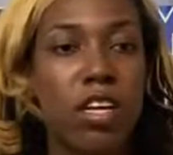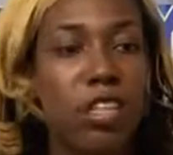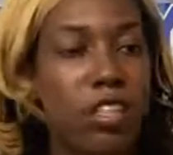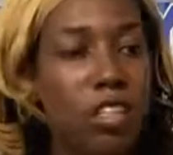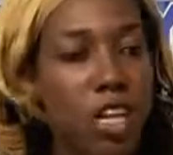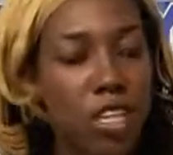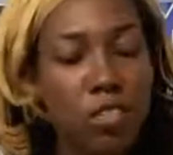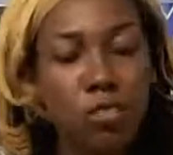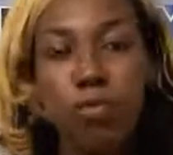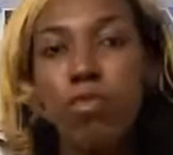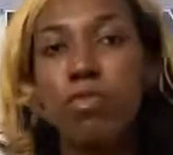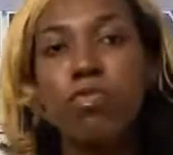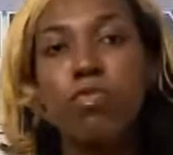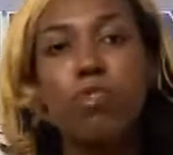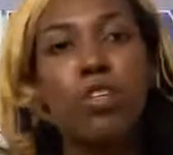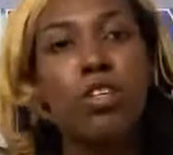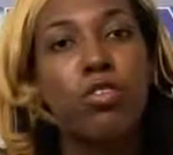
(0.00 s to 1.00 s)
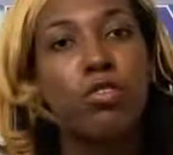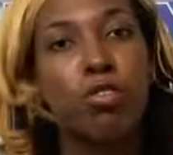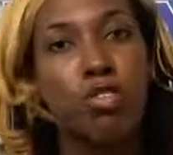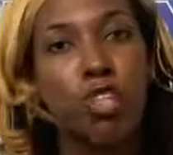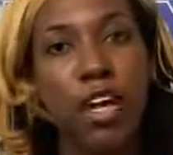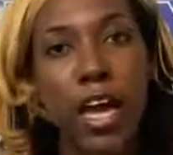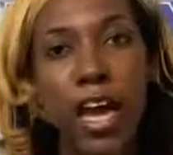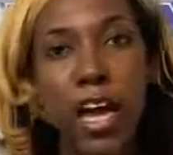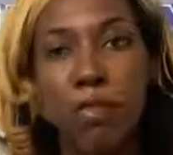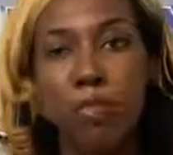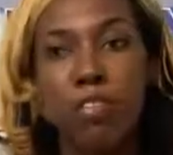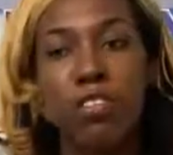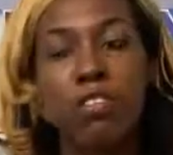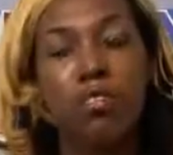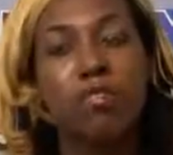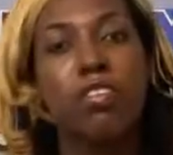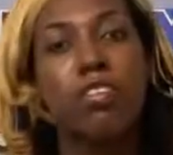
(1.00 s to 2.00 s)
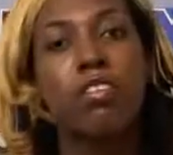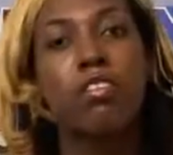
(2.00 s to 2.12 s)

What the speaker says: that's what fills your atmosphere.